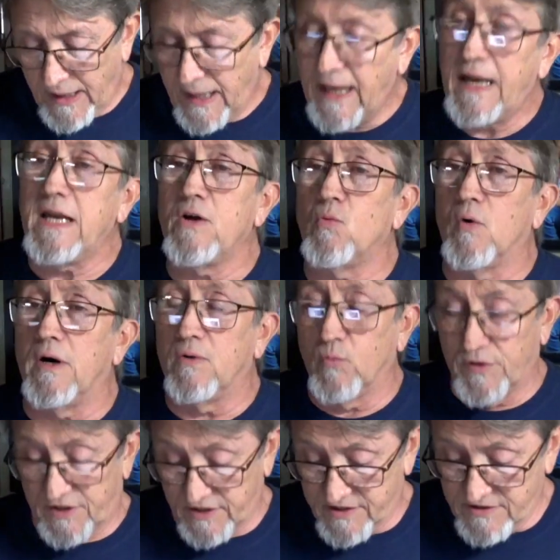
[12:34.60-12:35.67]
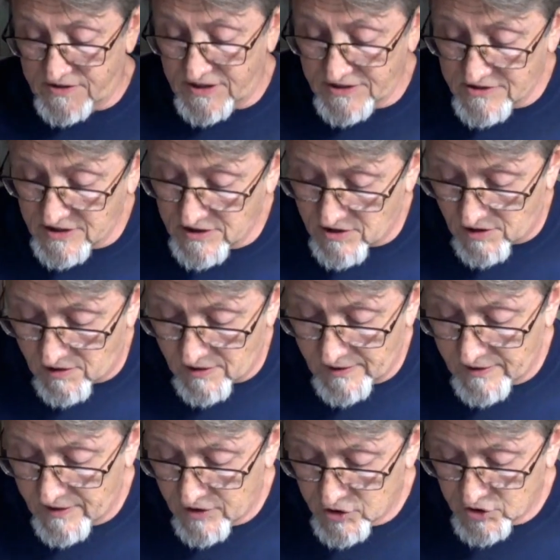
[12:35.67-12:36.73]
Anyone with a consistent car,
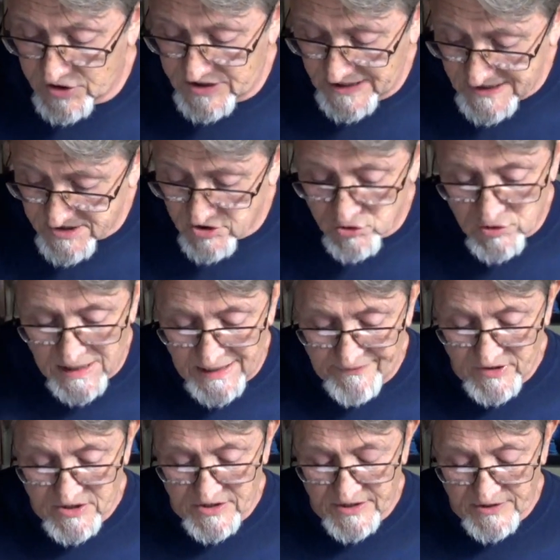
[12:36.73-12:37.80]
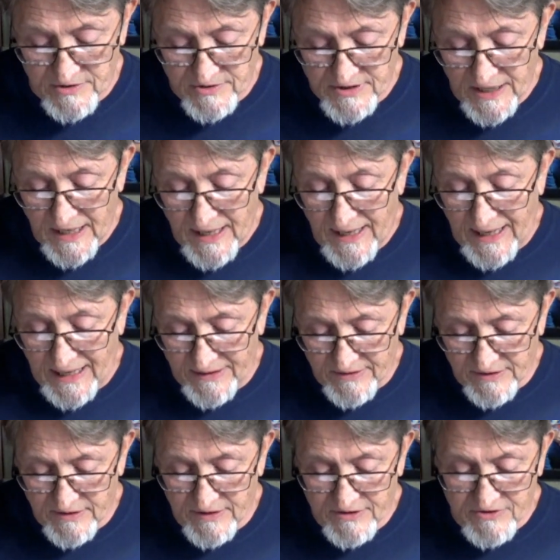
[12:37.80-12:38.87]
decent driving skills, and
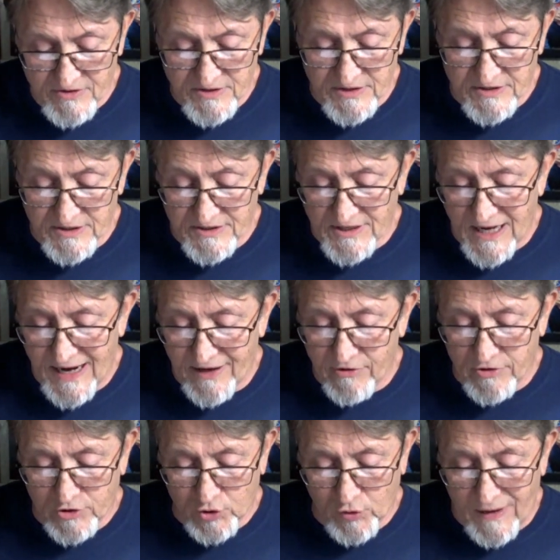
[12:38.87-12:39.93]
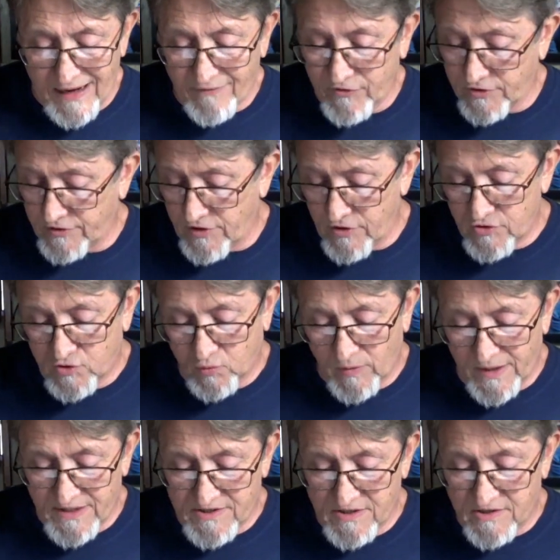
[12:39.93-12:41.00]
the desire to travel to those
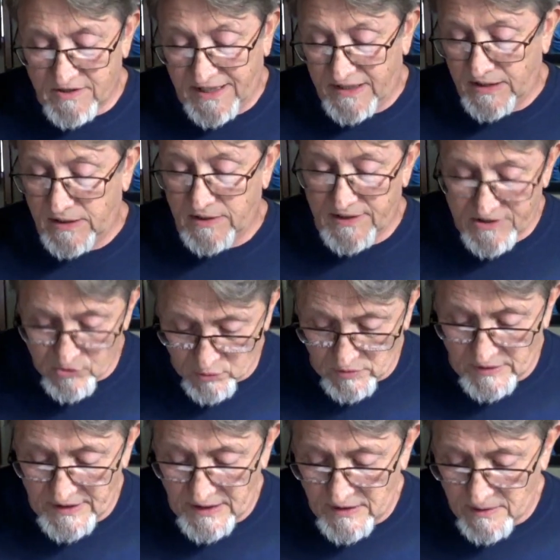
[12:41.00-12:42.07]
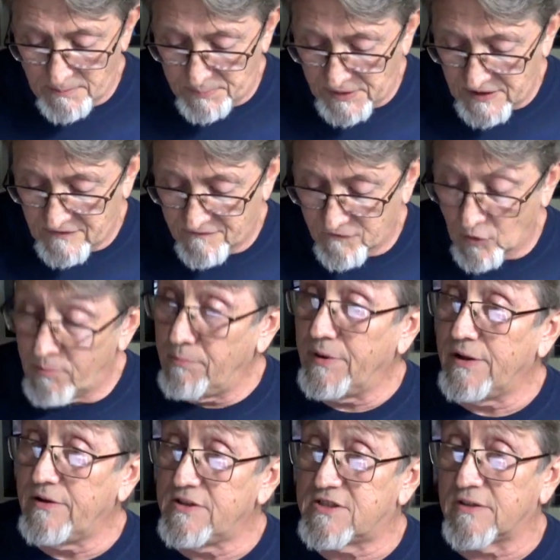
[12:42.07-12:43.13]
races can literally compete for
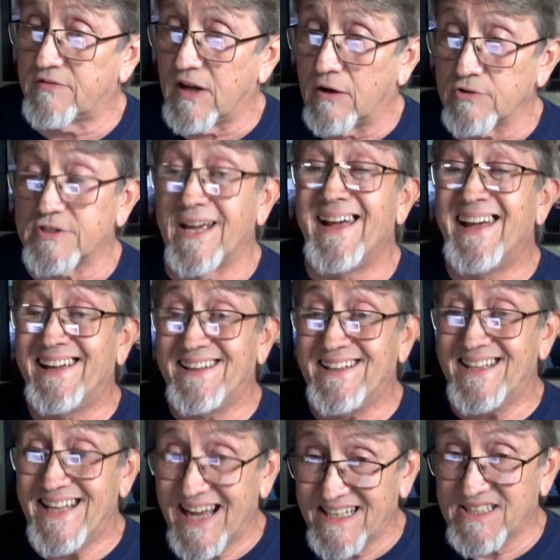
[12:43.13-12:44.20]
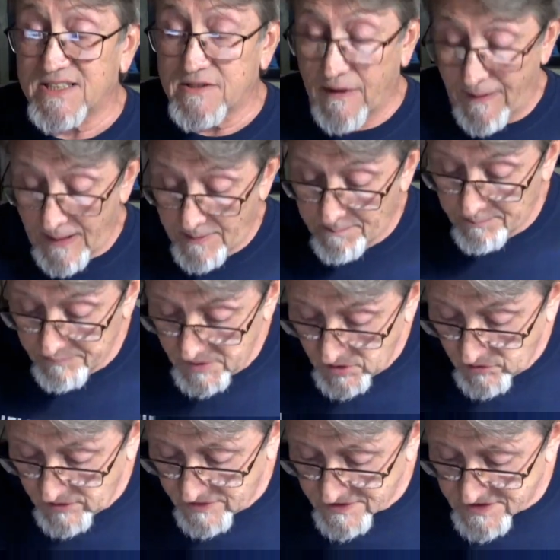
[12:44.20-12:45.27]
millions of dollars. Yes,
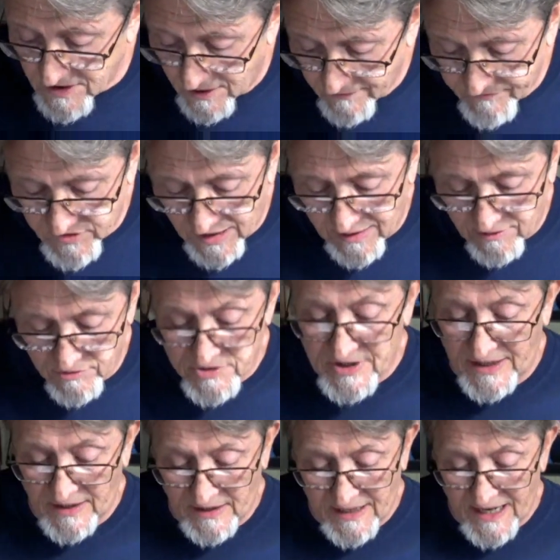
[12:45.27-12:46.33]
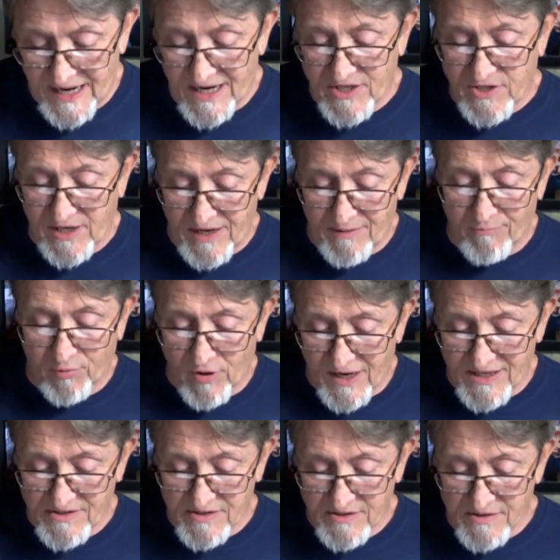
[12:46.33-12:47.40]
millions of dollars in cash and
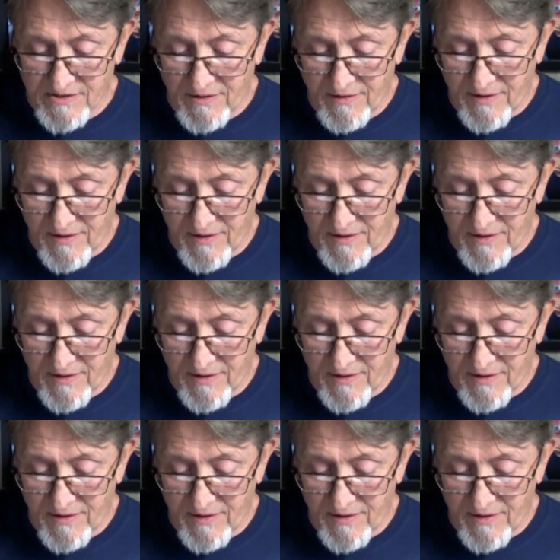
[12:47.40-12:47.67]
prizes.